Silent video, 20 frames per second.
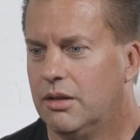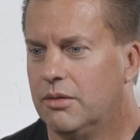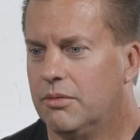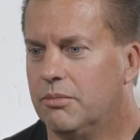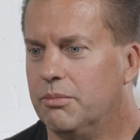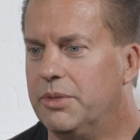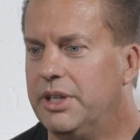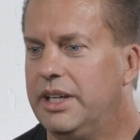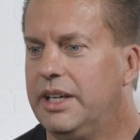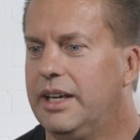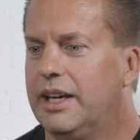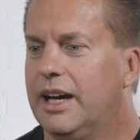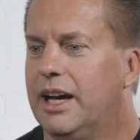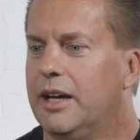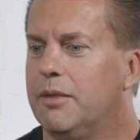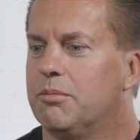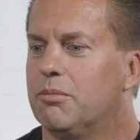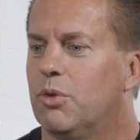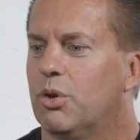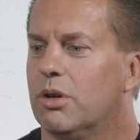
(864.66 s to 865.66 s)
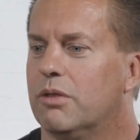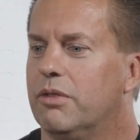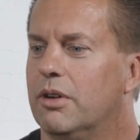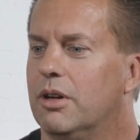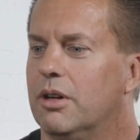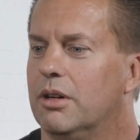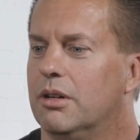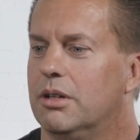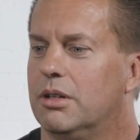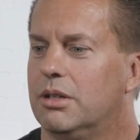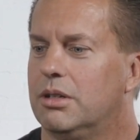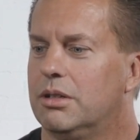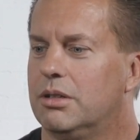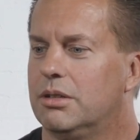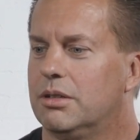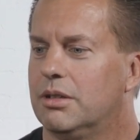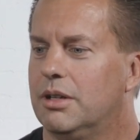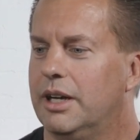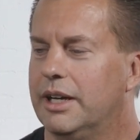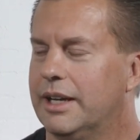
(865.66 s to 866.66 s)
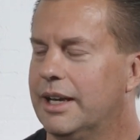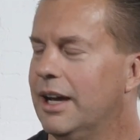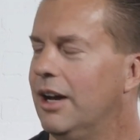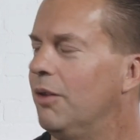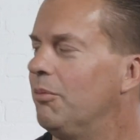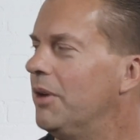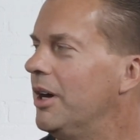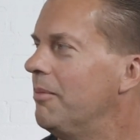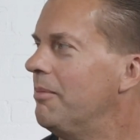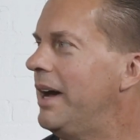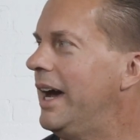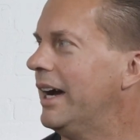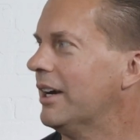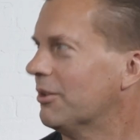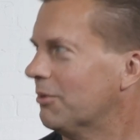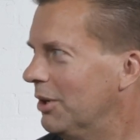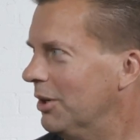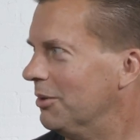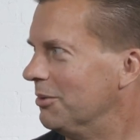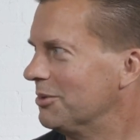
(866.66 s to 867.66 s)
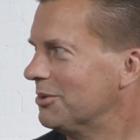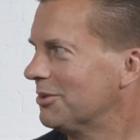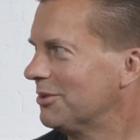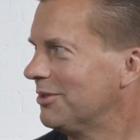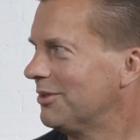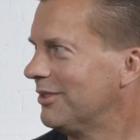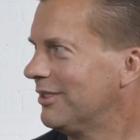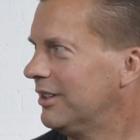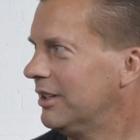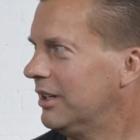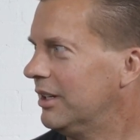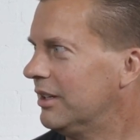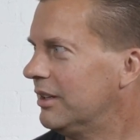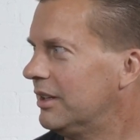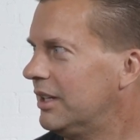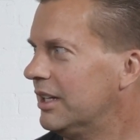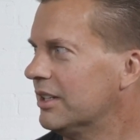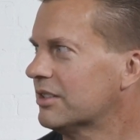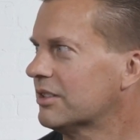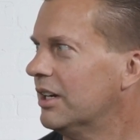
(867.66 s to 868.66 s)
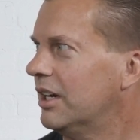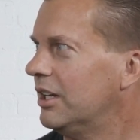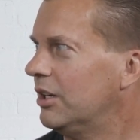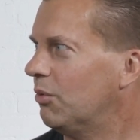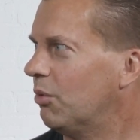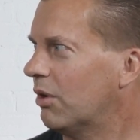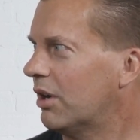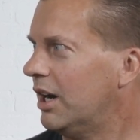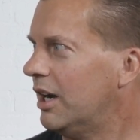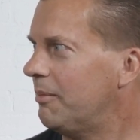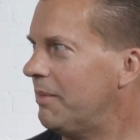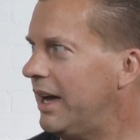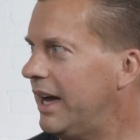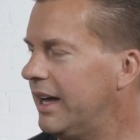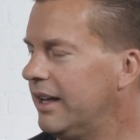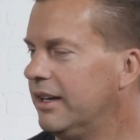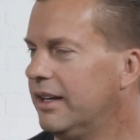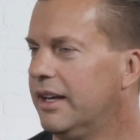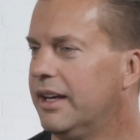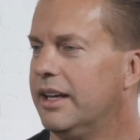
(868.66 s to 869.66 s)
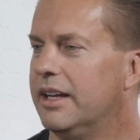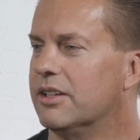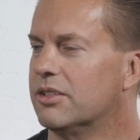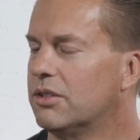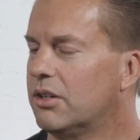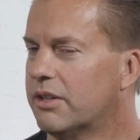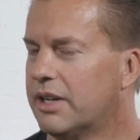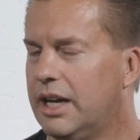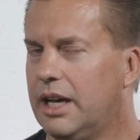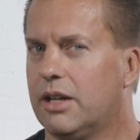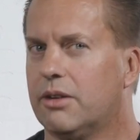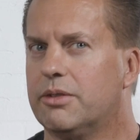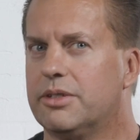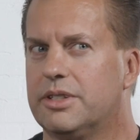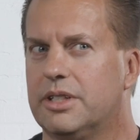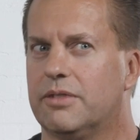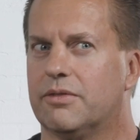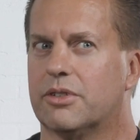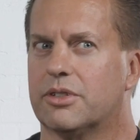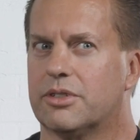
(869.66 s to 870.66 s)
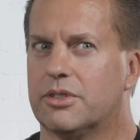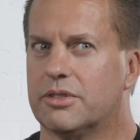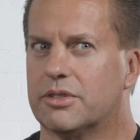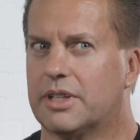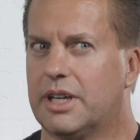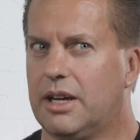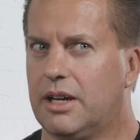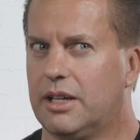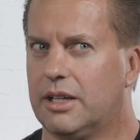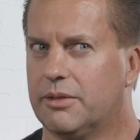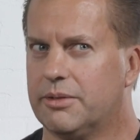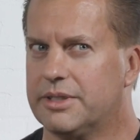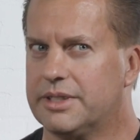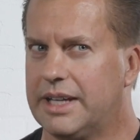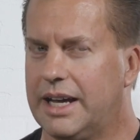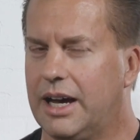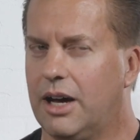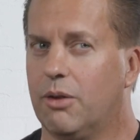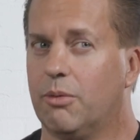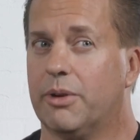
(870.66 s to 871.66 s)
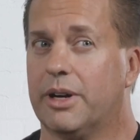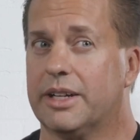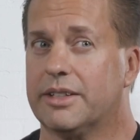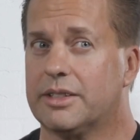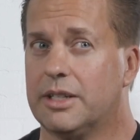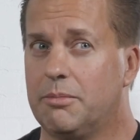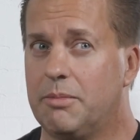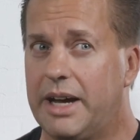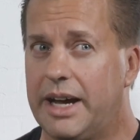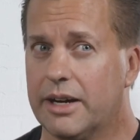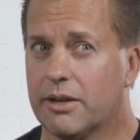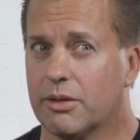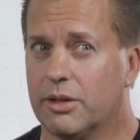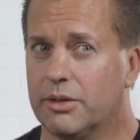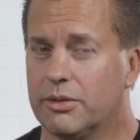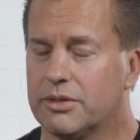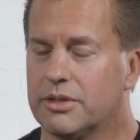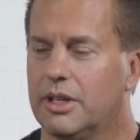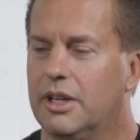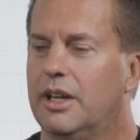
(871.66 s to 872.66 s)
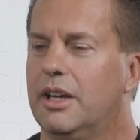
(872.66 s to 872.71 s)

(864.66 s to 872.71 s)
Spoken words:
I'm more of I count my macros. That's kind of where I'm at. And it's all calories in versus calories out. When I say macros,